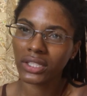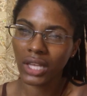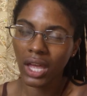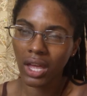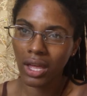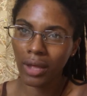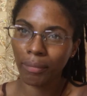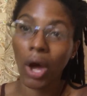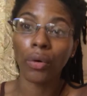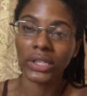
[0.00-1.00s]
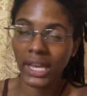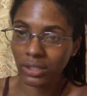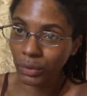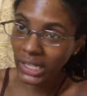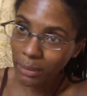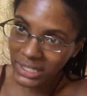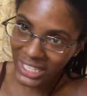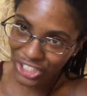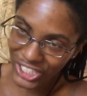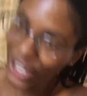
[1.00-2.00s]
oh yes, when it comes to
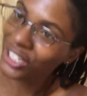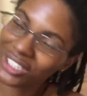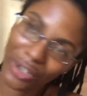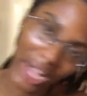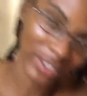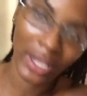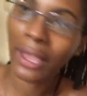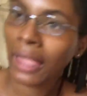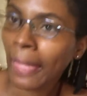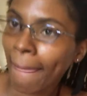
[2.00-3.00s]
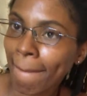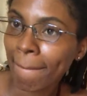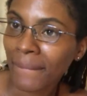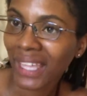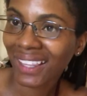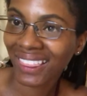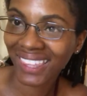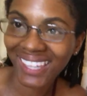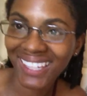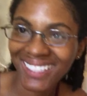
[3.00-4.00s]
Sagittarius, third house,
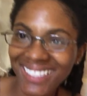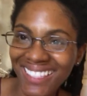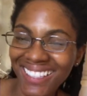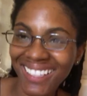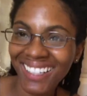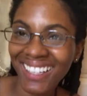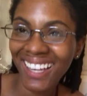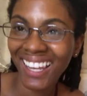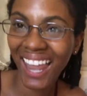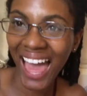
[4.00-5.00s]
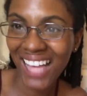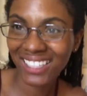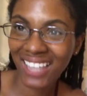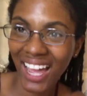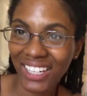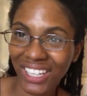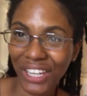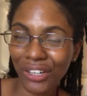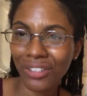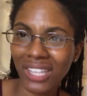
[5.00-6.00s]
this last 9
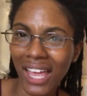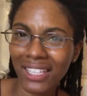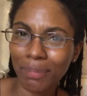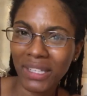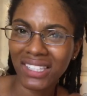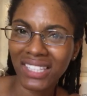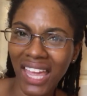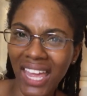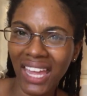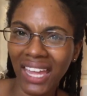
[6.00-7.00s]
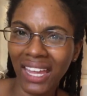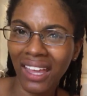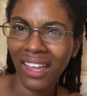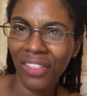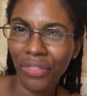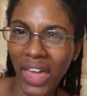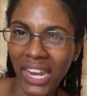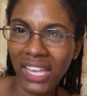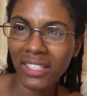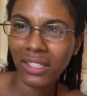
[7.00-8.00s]
years has been saying
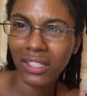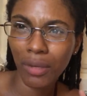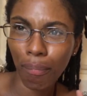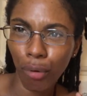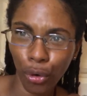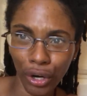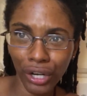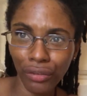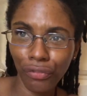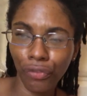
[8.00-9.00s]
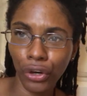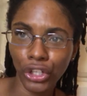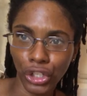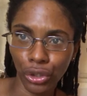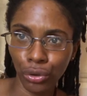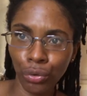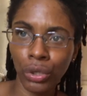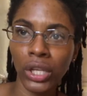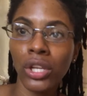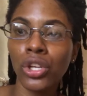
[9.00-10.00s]
that it is important for you
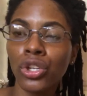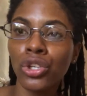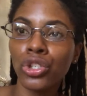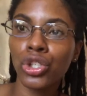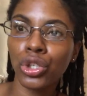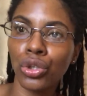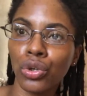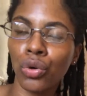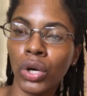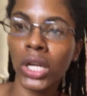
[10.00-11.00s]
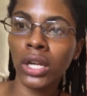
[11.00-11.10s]
to